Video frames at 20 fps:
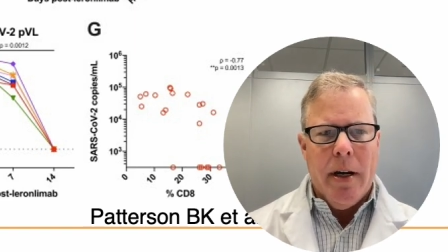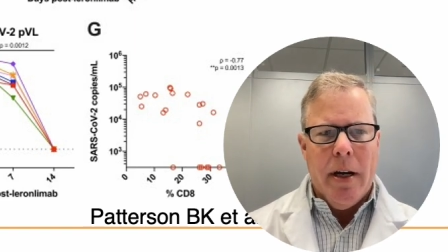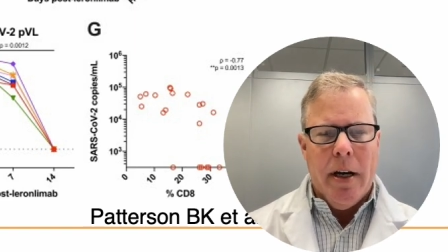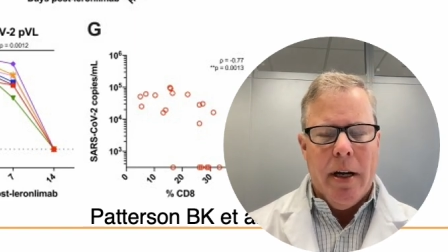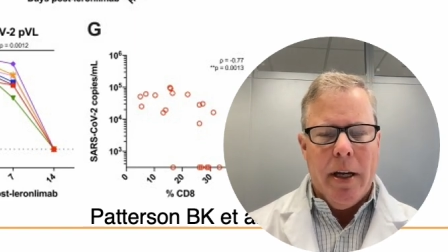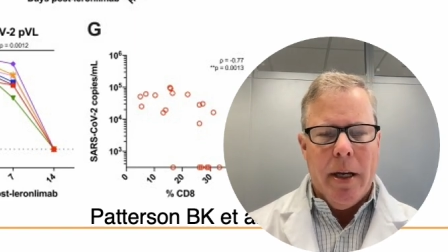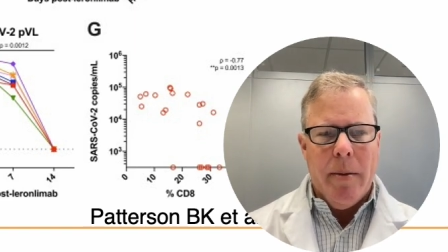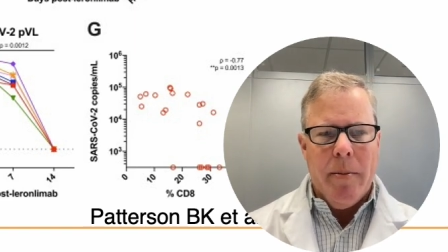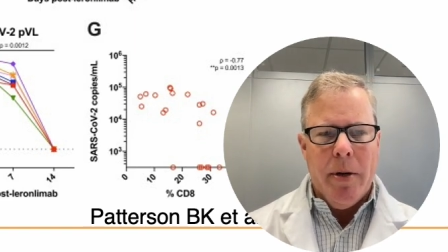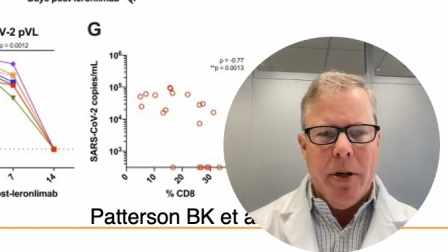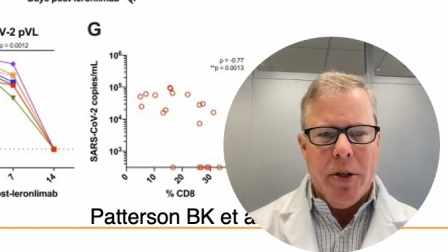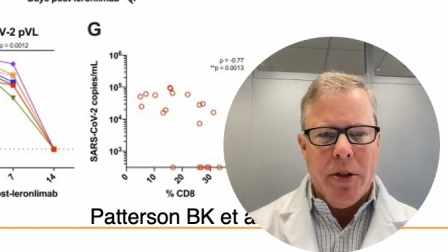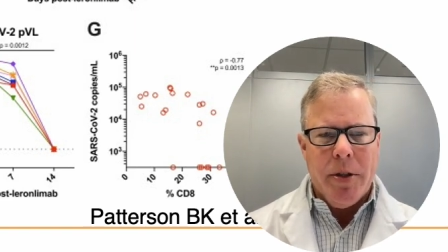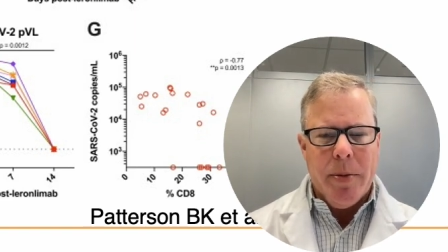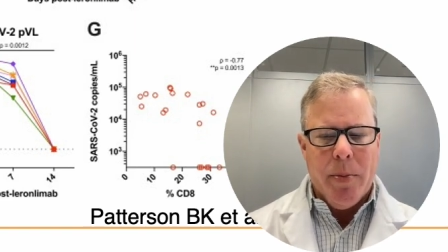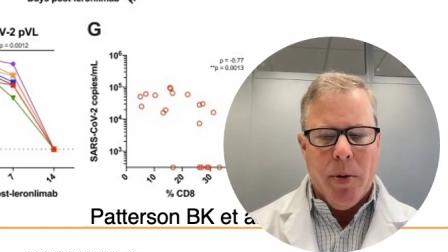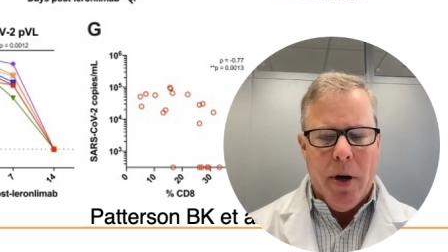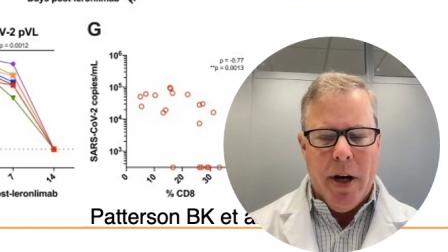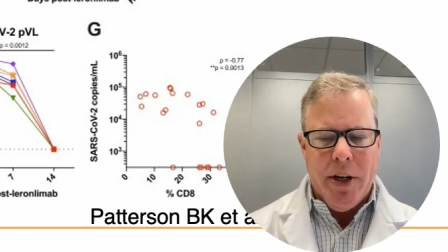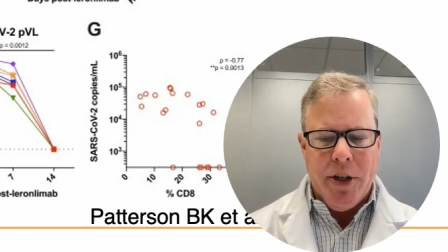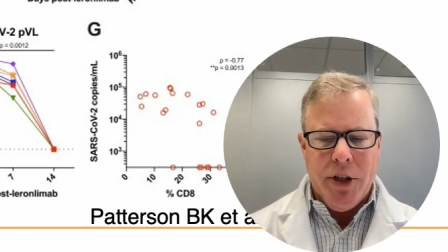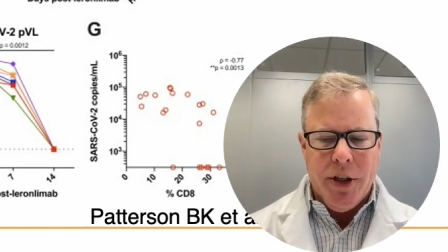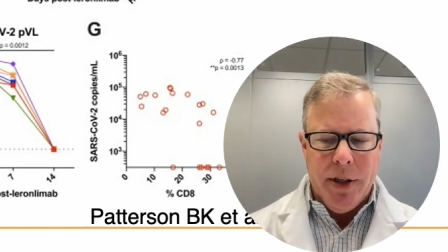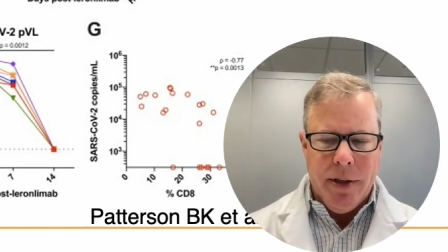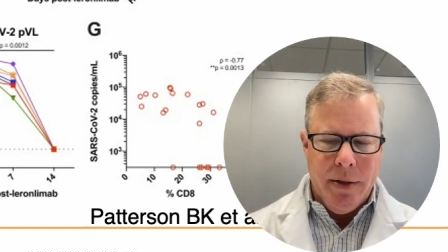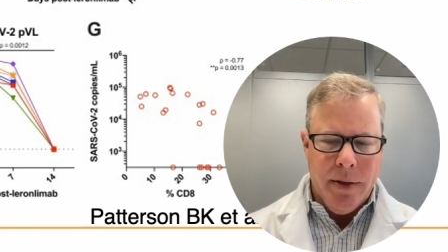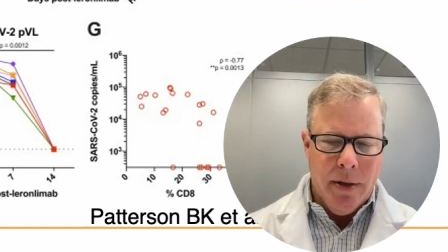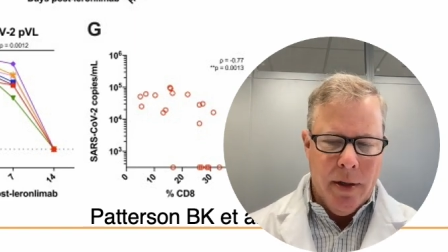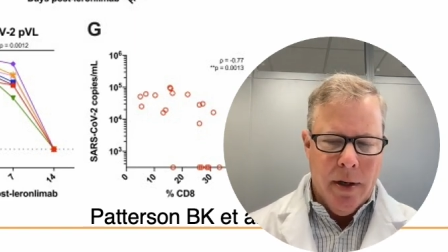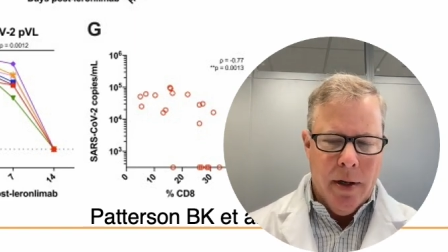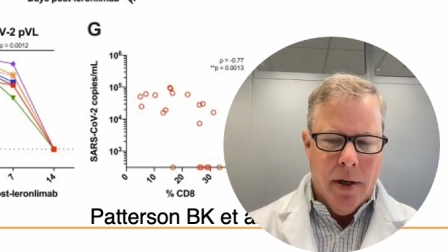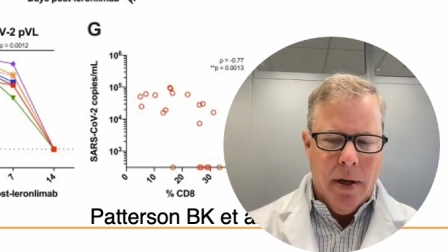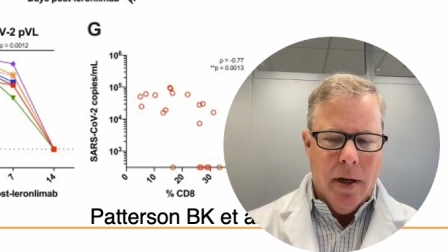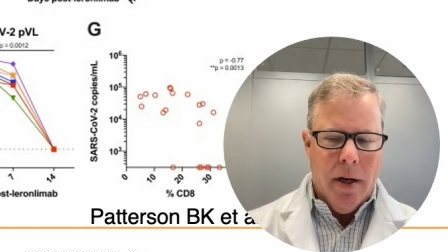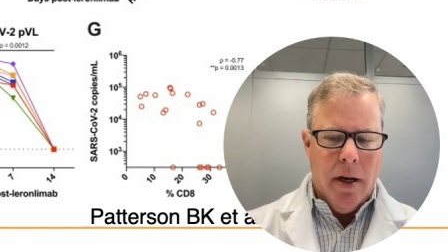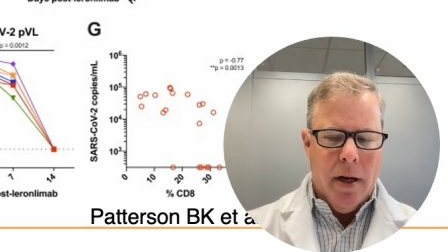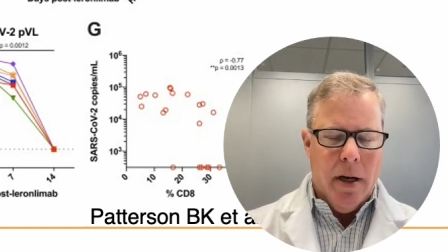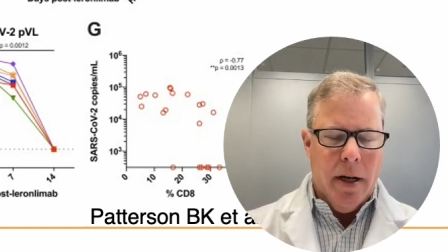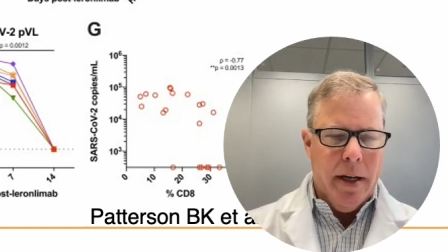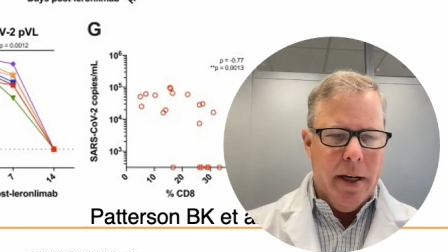immunosuppression
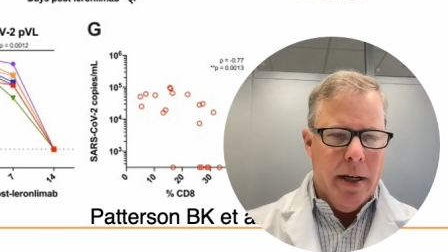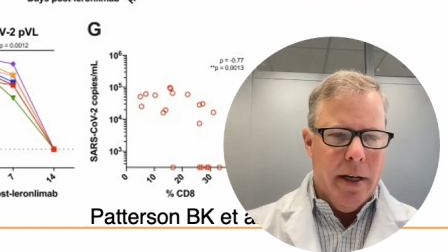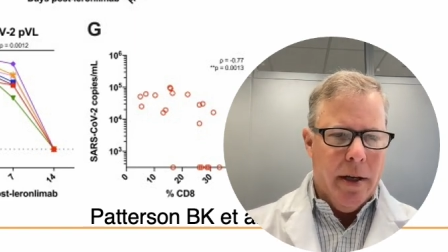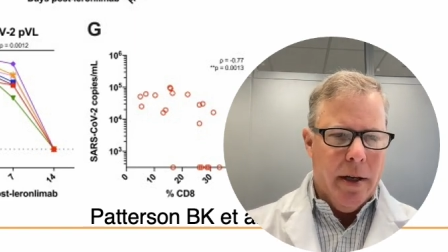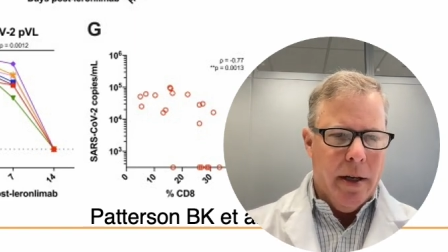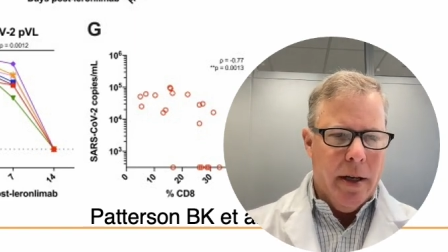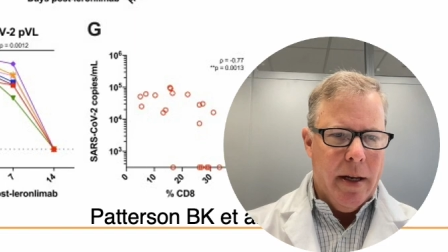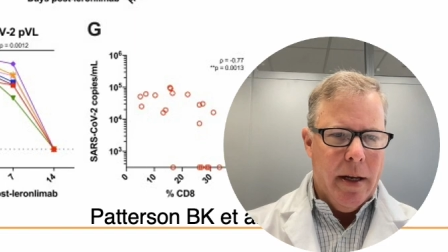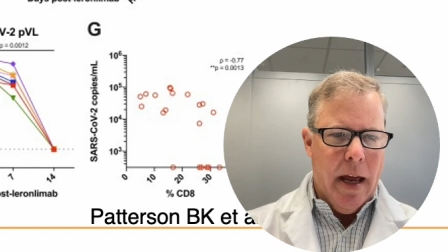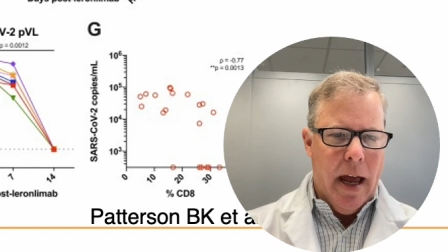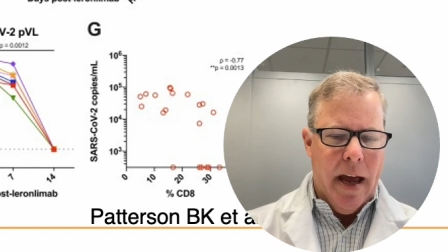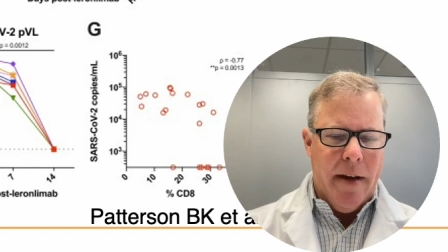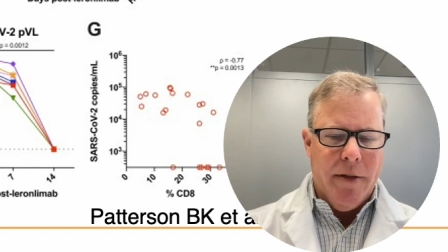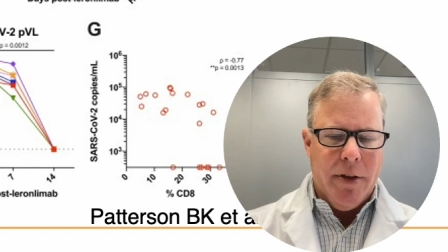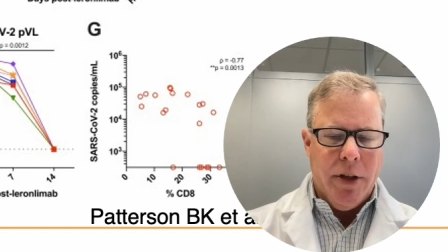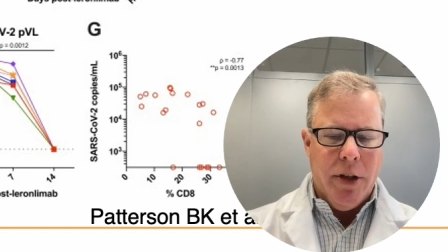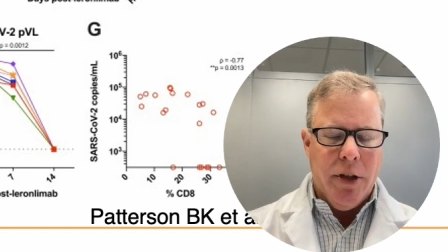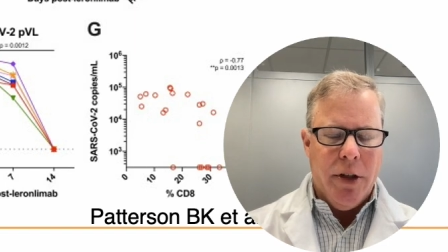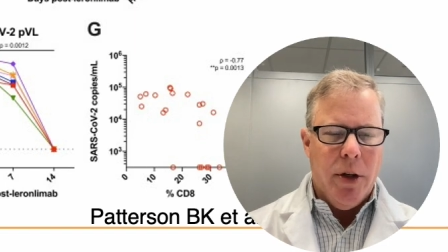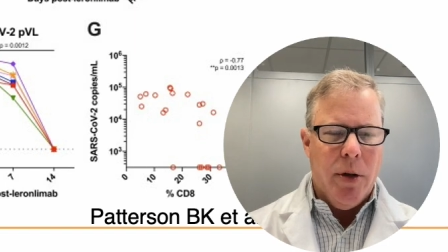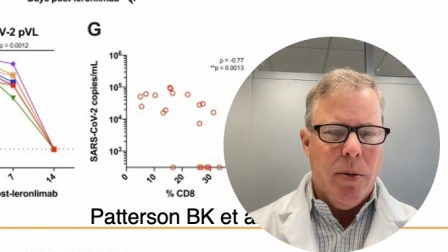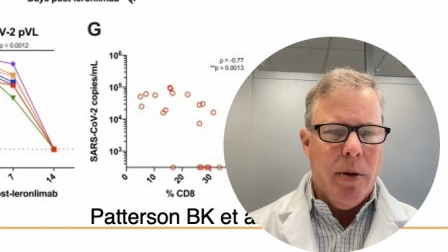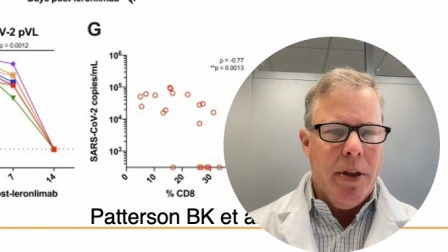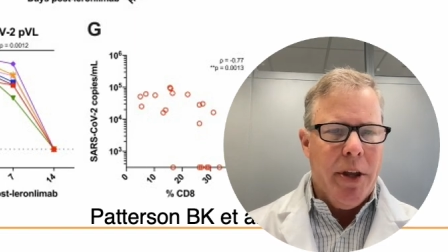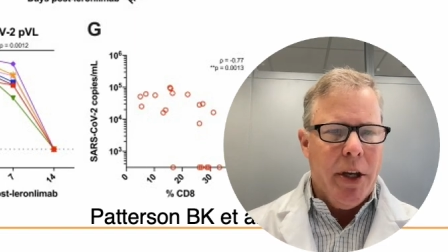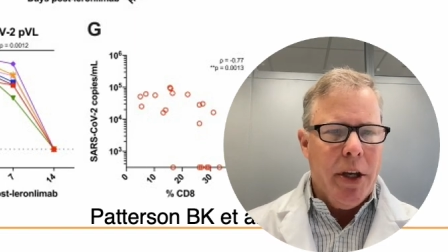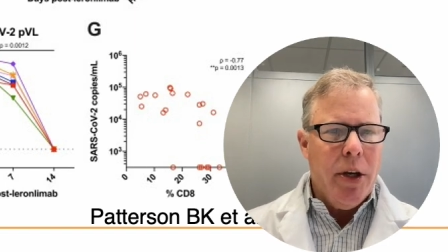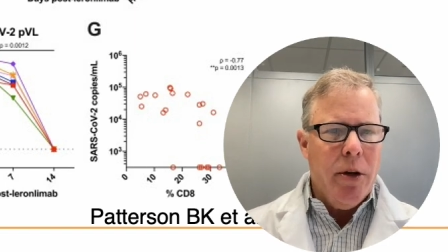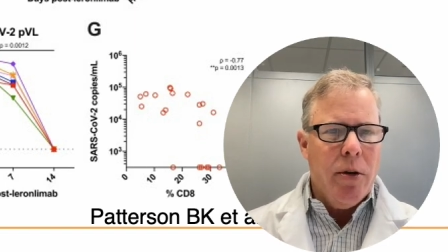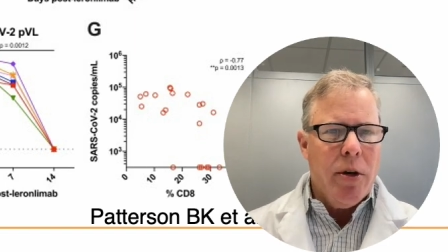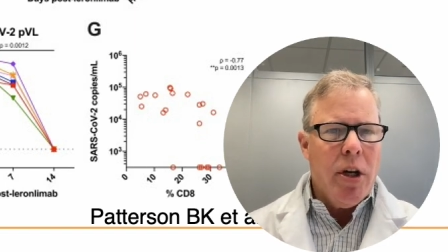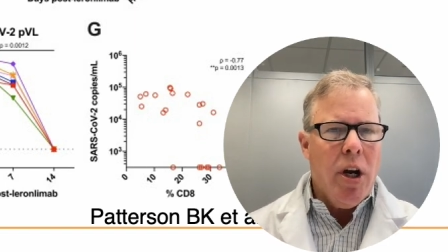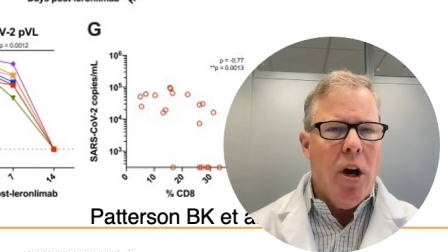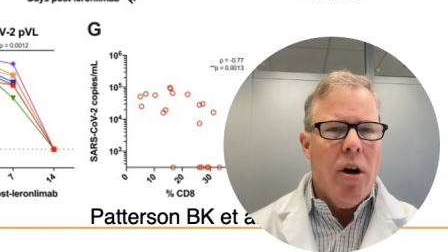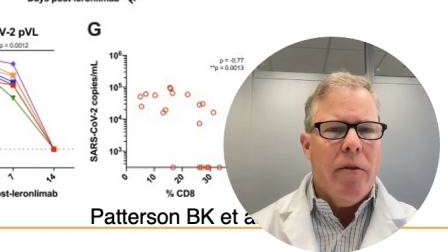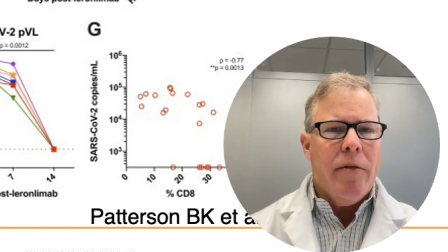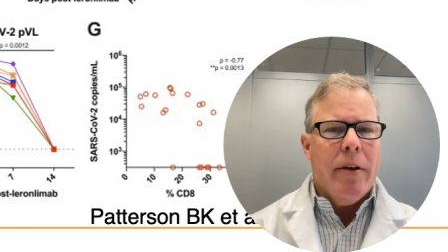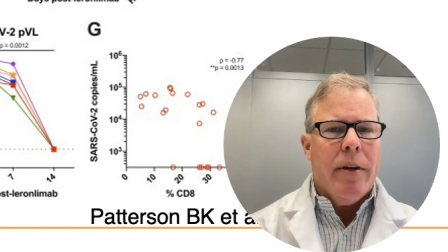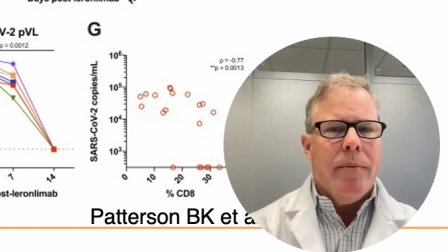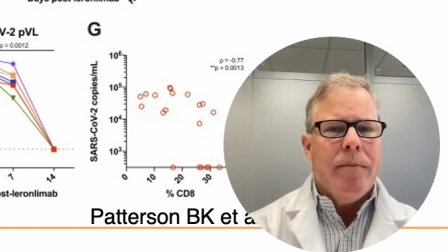having to do with acute
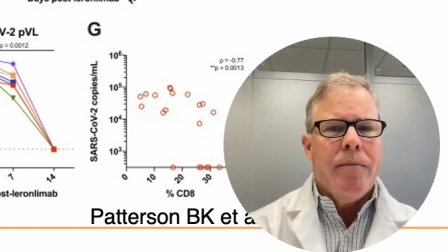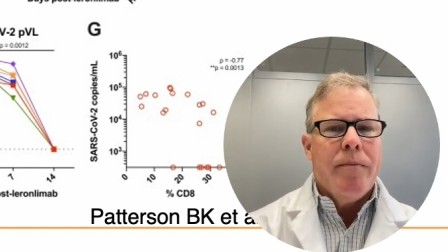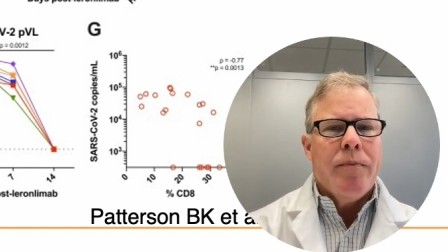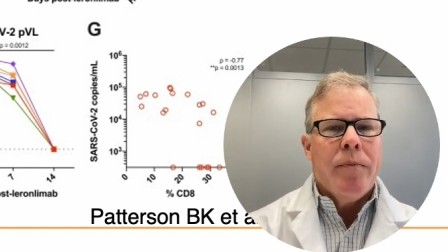COVID.